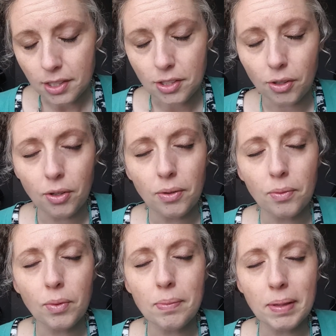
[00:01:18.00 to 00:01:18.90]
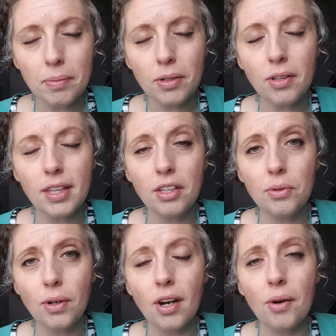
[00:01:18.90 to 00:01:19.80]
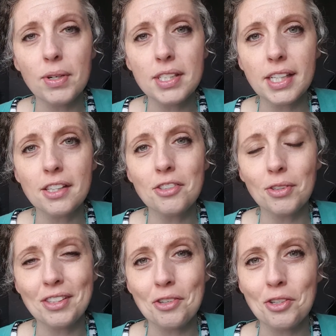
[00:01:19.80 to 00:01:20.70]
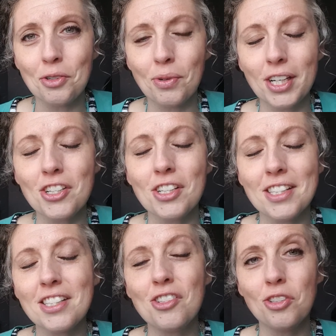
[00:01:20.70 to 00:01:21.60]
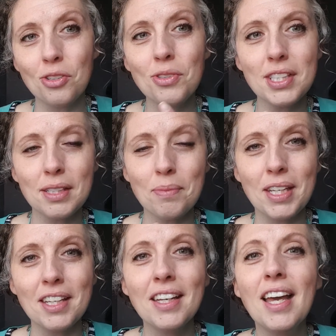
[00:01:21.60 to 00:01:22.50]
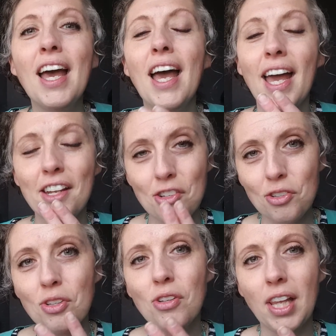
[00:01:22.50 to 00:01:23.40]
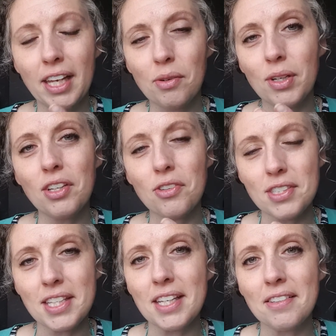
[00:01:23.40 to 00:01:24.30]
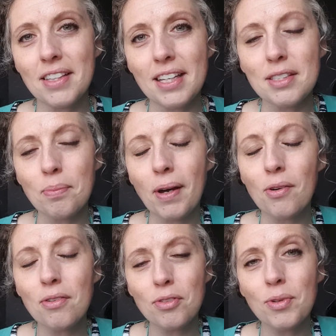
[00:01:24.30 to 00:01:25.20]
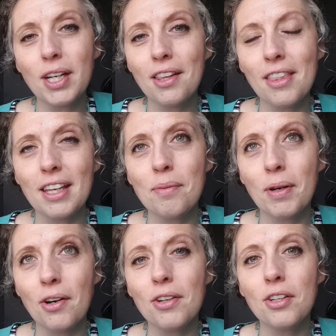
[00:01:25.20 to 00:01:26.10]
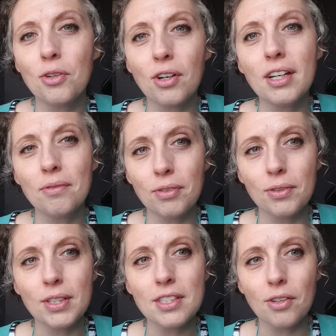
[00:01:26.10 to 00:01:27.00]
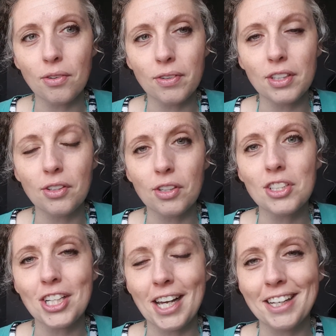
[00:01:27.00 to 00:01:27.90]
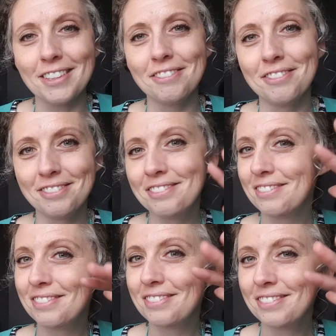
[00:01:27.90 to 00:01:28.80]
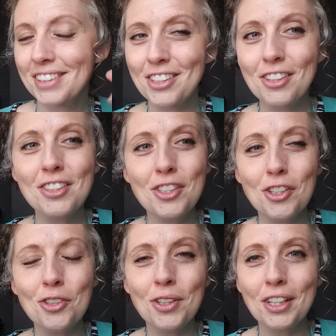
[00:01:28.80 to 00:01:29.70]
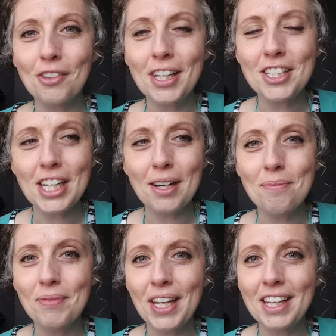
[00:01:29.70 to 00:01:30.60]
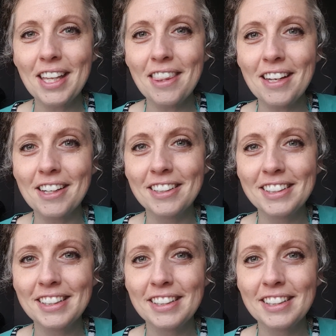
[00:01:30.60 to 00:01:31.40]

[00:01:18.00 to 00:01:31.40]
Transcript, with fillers: so remember that you are always answering those two questions Do you see me? And do you like what you see? It's a powerful way to think about your influence over your child. You're doing a great job. Hang in there.